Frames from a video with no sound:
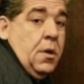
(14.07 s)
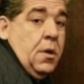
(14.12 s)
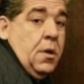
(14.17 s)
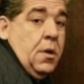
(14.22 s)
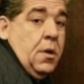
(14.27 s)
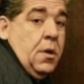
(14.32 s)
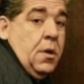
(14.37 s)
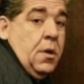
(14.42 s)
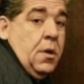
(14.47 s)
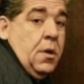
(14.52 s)

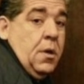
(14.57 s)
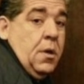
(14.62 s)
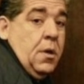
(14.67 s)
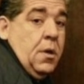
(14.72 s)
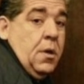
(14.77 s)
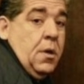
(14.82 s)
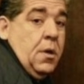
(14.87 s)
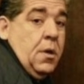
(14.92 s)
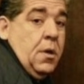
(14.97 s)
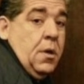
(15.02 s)

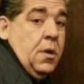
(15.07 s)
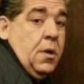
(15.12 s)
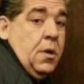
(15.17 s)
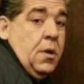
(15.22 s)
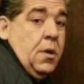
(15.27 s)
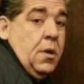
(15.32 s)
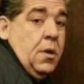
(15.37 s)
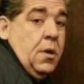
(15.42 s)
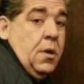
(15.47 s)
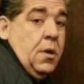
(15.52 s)

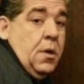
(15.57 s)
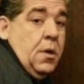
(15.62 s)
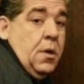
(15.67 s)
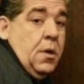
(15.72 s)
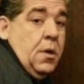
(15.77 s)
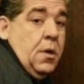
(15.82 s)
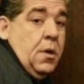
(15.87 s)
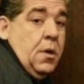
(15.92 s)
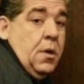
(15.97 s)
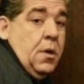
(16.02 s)

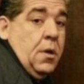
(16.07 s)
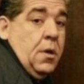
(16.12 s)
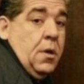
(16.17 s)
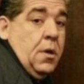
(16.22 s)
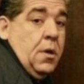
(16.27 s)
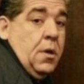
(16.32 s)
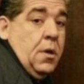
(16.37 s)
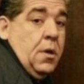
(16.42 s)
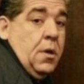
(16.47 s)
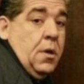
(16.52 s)

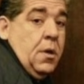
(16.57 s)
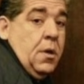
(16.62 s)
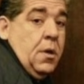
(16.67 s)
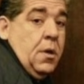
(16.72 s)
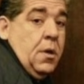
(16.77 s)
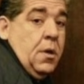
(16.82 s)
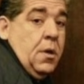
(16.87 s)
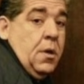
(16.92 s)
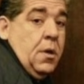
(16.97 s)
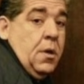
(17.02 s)

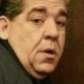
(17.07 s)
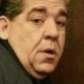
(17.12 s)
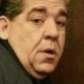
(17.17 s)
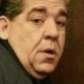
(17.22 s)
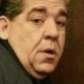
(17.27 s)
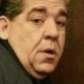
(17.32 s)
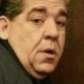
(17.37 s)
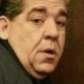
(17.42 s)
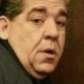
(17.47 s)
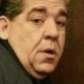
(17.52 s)

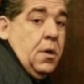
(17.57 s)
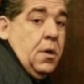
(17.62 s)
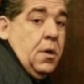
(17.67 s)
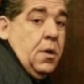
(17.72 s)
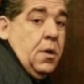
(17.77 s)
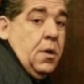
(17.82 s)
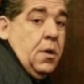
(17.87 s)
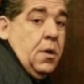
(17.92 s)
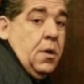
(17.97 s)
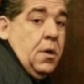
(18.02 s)

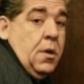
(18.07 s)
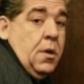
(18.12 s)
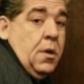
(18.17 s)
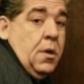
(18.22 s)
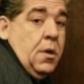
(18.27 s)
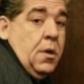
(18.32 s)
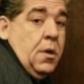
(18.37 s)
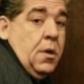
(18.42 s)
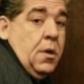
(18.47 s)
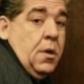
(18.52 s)

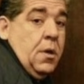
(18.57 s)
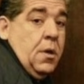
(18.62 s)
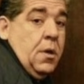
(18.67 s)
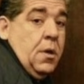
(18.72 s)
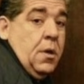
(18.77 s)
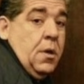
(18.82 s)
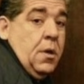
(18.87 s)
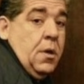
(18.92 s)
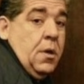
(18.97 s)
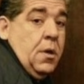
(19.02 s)

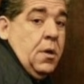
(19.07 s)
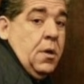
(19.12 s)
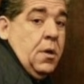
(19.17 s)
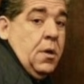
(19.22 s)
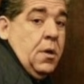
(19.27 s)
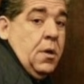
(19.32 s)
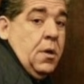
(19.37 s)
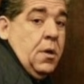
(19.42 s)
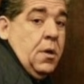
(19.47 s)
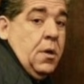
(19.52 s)

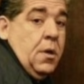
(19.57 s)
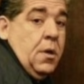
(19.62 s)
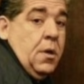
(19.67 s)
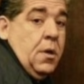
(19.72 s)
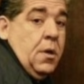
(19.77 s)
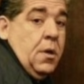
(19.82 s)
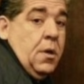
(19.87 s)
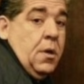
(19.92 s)
(no lip movement)